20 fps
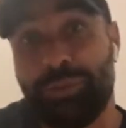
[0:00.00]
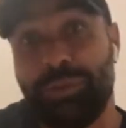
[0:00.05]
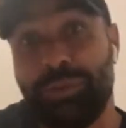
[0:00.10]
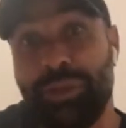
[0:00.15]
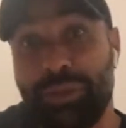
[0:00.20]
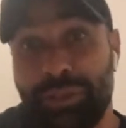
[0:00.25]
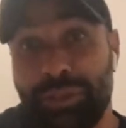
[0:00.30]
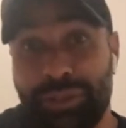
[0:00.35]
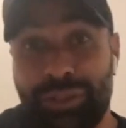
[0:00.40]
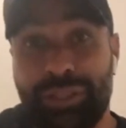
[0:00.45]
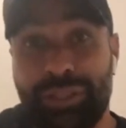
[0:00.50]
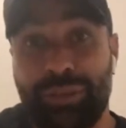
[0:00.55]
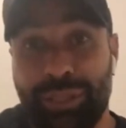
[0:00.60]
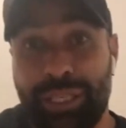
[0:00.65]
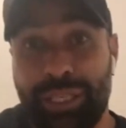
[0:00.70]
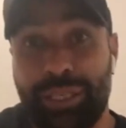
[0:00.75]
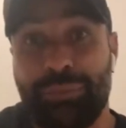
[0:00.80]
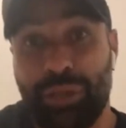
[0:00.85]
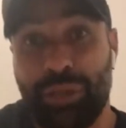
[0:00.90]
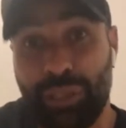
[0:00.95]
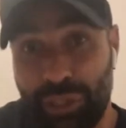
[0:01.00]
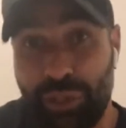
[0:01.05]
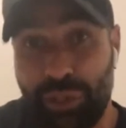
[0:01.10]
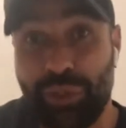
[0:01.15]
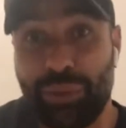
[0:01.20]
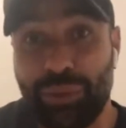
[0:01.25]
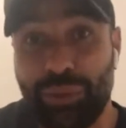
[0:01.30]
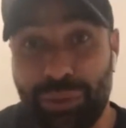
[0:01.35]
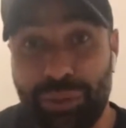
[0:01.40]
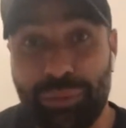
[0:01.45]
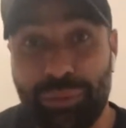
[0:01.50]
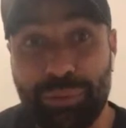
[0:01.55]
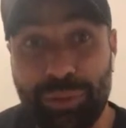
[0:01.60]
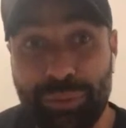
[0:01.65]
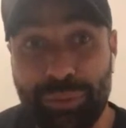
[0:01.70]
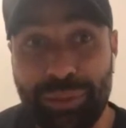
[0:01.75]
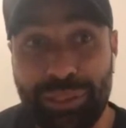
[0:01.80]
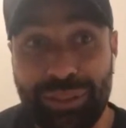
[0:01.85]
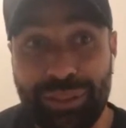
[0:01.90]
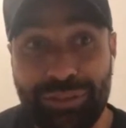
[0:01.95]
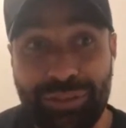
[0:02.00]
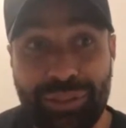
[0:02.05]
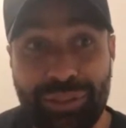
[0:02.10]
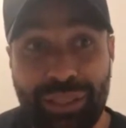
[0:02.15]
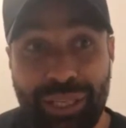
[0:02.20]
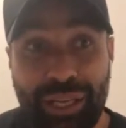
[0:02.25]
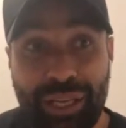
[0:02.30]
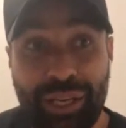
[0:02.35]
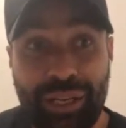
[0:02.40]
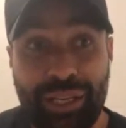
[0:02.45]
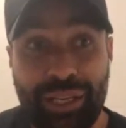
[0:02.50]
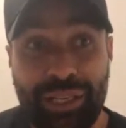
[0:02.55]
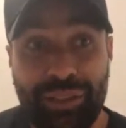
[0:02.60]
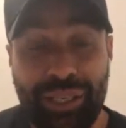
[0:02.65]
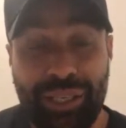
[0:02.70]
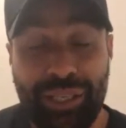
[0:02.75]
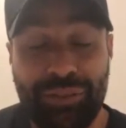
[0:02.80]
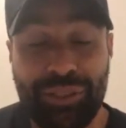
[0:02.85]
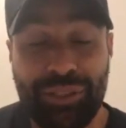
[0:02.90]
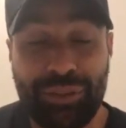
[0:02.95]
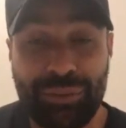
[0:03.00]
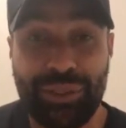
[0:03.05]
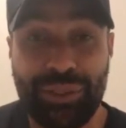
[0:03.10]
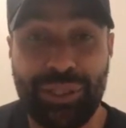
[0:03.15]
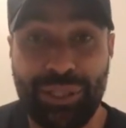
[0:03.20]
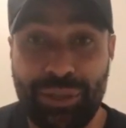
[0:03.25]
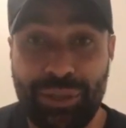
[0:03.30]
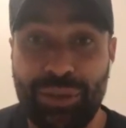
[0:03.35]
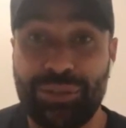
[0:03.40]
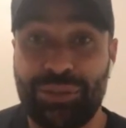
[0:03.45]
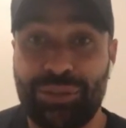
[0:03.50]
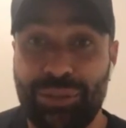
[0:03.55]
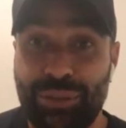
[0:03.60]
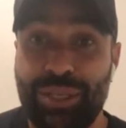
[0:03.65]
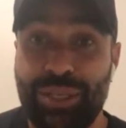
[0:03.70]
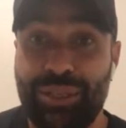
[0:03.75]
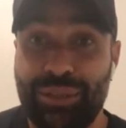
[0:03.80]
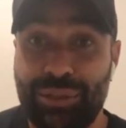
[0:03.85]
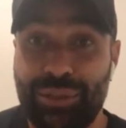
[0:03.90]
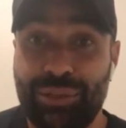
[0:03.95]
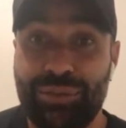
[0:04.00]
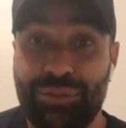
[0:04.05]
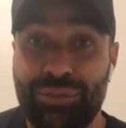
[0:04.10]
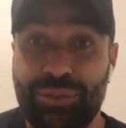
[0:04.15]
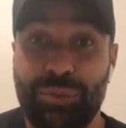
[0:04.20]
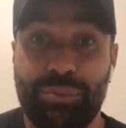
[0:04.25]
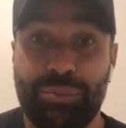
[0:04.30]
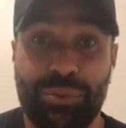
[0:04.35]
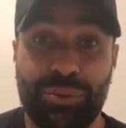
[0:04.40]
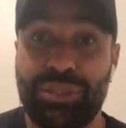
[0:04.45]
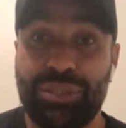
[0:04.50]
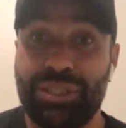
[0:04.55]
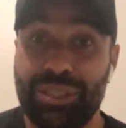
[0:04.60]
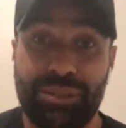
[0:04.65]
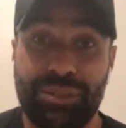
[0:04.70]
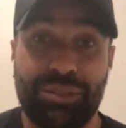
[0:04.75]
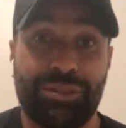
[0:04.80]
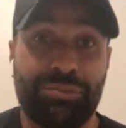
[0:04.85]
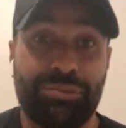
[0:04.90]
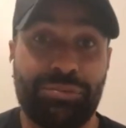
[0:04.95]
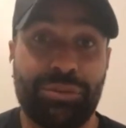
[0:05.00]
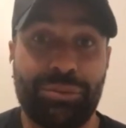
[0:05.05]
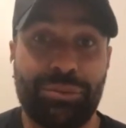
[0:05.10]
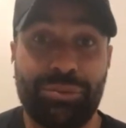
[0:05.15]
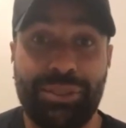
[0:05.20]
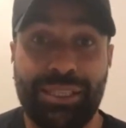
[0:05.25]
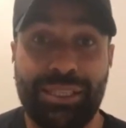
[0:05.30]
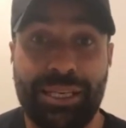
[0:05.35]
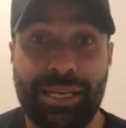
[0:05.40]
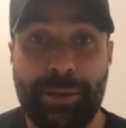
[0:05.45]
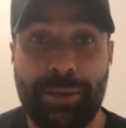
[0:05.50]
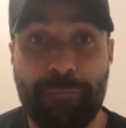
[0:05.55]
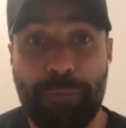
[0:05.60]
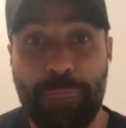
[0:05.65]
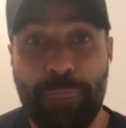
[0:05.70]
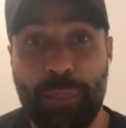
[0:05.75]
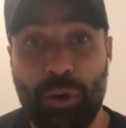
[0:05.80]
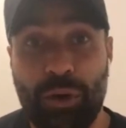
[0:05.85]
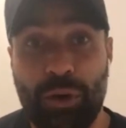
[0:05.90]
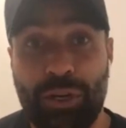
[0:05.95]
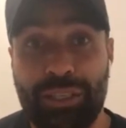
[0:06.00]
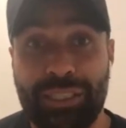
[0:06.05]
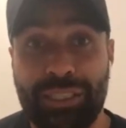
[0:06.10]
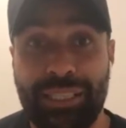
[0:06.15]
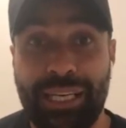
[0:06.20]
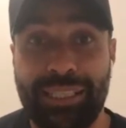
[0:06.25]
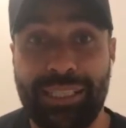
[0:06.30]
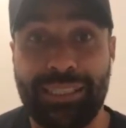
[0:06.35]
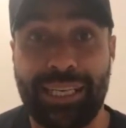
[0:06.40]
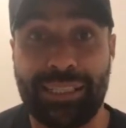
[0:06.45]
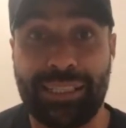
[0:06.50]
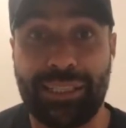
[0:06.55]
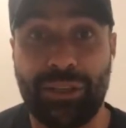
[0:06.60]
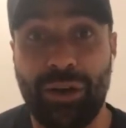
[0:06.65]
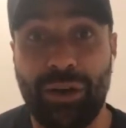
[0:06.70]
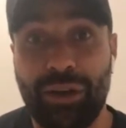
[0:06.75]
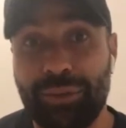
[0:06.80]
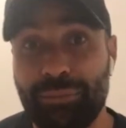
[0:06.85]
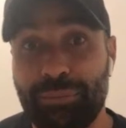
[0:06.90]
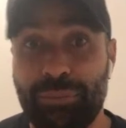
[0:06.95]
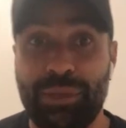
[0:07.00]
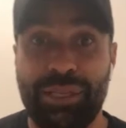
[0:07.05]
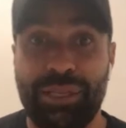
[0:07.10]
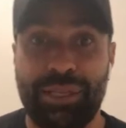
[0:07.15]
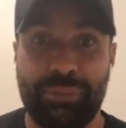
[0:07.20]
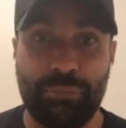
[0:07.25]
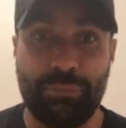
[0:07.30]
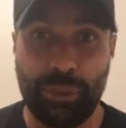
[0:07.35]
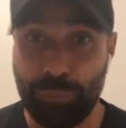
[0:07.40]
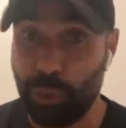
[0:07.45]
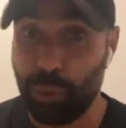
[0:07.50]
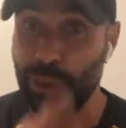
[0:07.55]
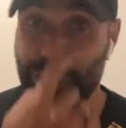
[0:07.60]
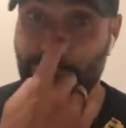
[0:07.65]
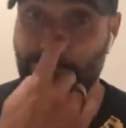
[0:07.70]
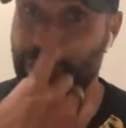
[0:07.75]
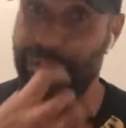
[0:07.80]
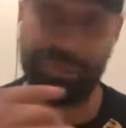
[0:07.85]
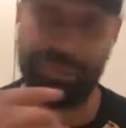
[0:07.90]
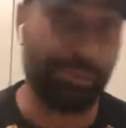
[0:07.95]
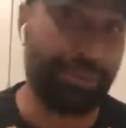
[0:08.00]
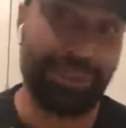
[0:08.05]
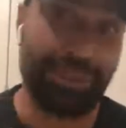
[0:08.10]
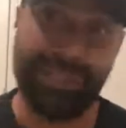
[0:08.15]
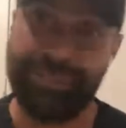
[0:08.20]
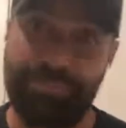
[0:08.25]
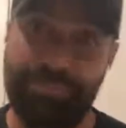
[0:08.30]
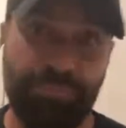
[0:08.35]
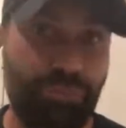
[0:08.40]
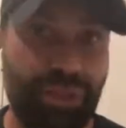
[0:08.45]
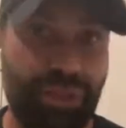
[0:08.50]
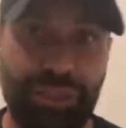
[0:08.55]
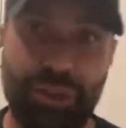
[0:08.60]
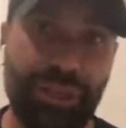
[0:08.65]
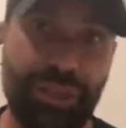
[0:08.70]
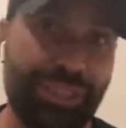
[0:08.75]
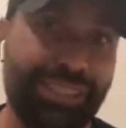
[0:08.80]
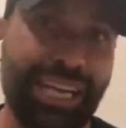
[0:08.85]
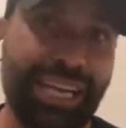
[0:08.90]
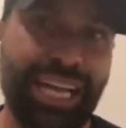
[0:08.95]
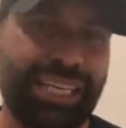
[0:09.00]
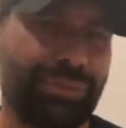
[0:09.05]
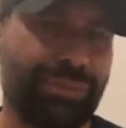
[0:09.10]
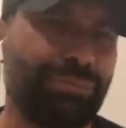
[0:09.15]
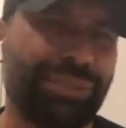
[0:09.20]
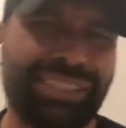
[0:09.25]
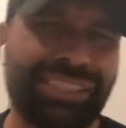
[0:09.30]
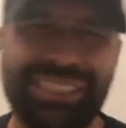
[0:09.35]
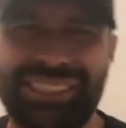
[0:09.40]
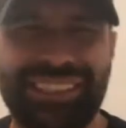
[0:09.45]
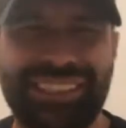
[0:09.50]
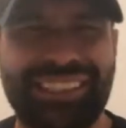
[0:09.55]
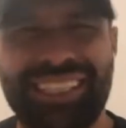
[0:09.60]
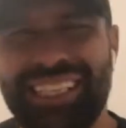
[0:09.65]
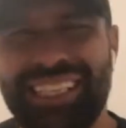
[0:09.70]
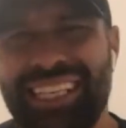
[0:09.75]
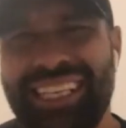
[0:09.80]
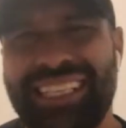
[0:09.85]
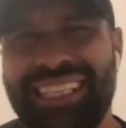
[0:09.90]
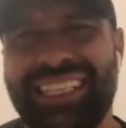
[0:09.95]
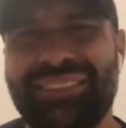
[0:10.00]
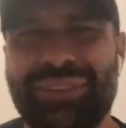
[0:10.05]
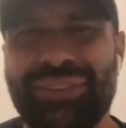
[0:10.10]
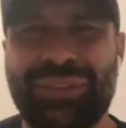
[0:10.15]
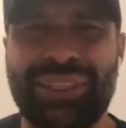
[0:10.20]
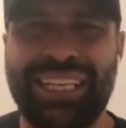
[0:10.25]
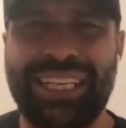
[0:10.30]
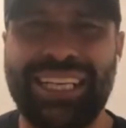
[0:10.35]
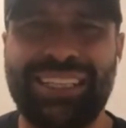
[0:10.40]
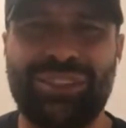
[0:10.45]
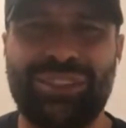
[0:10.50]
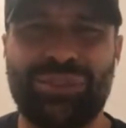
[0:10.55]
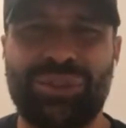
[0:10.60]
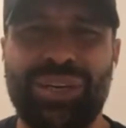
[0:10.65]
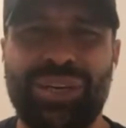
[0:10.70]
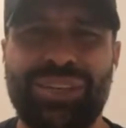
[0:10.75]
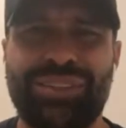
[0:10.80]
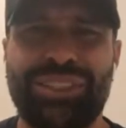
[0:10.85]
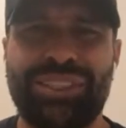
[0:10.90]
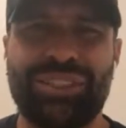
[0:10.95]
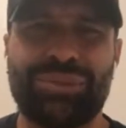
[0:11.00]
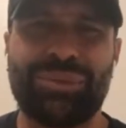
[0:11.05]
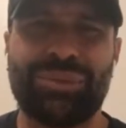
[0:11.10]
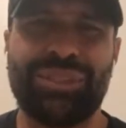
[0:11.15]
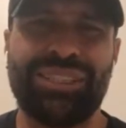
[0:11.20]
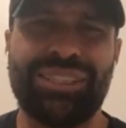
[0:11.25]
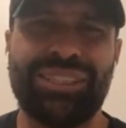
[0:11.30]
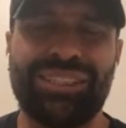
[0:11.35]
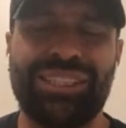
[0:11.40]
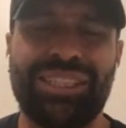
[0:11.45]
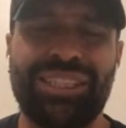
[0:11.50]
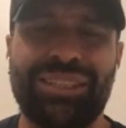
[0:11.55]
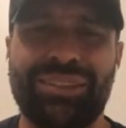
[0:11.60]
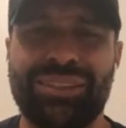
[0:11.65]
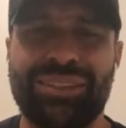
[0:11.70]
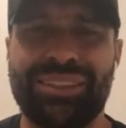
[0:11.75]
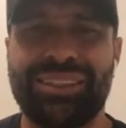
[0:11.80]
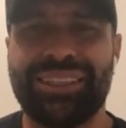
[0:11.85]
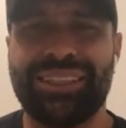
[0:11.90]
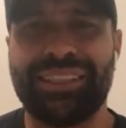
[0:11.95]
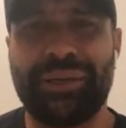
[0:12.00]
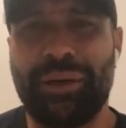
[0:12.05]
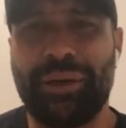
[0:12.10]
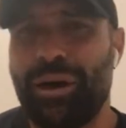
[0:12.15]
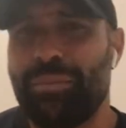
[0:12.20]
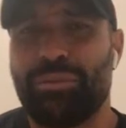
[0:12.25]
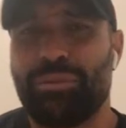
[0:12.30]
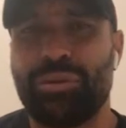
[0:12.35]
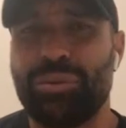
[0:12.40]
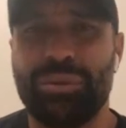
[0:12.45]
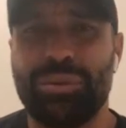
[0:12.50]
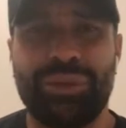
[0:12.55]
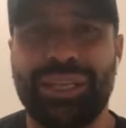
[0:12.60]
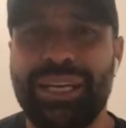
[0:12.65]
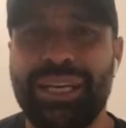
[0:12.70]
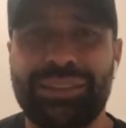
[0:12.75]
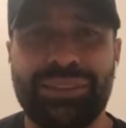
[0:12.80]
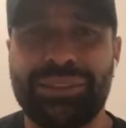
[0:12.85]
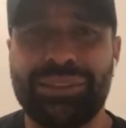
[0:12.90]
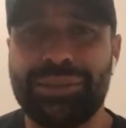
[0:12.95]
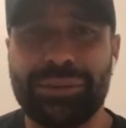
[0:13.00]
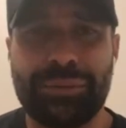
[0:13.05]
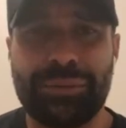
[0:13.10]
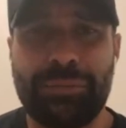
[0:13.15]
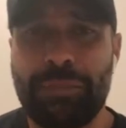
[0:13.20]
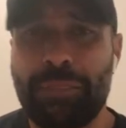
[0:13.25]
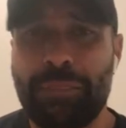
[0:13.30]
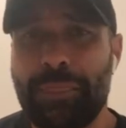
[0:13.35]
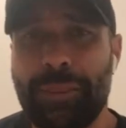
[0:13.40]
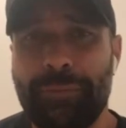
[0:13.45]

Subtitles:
To be honest, I reckon my girl could have probably, if she really concentrated on the football, she could have probably gone on and done a lot. My boy's got a lot of talent, but just never really had the drive. He just wanted to chill, and I'm cool with that too.